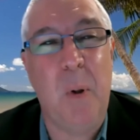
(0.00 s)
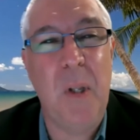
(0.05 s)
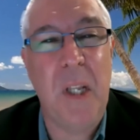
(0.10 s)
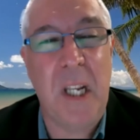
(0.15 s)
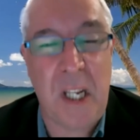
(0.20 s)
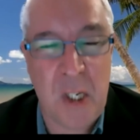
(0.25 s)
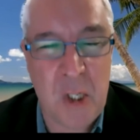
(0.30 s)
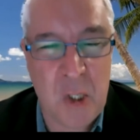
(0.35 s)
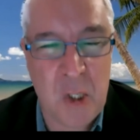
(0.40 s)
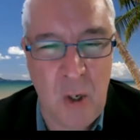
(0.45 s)
The
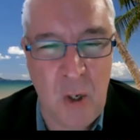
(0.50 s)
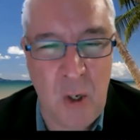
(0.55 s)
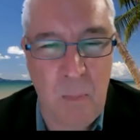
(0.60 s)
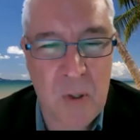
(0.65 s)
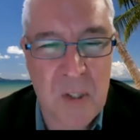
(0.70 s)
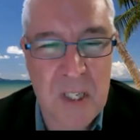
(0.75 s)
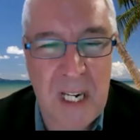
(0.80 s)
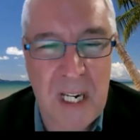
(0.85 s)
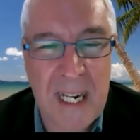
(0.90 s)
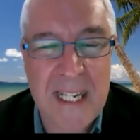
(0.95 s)

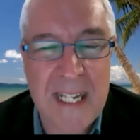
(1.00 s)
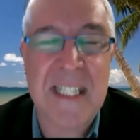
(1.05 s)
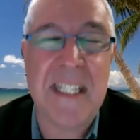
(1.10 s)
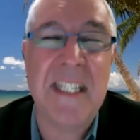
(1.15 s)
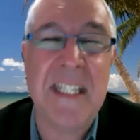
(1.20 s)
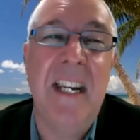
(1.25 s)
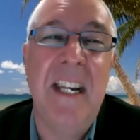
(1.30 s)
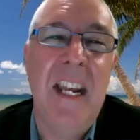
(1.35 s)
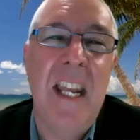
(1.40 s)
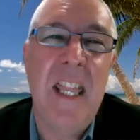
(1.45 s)
consumables are less.
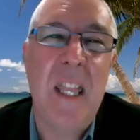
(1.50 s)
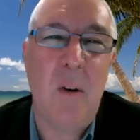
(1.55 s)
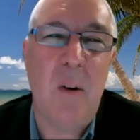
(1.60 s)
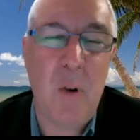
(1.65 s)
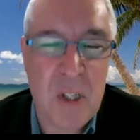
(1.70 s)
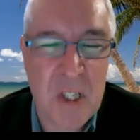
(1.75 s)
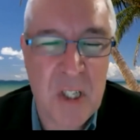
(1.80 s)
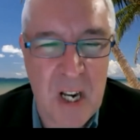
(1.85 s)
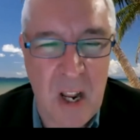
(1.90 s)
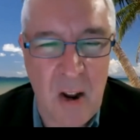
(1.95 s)
There
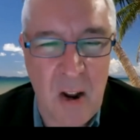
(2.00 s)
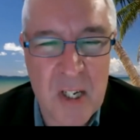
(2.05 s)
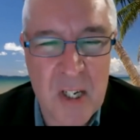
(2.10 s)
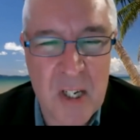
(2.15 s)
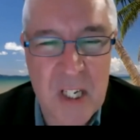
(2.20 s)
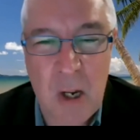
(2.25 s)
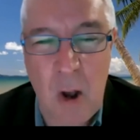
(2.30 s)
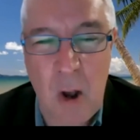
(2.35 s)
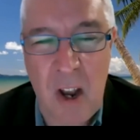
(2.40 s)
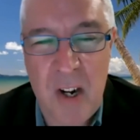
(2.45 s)
is no
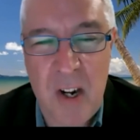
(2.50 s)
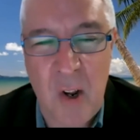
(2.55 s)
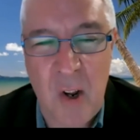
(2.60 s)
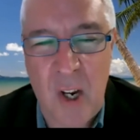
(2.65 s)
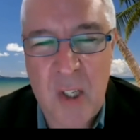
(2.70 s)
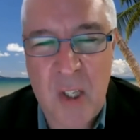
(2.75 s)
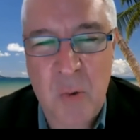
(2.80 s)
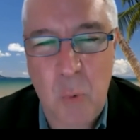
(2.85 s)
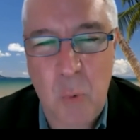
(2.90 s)
deionized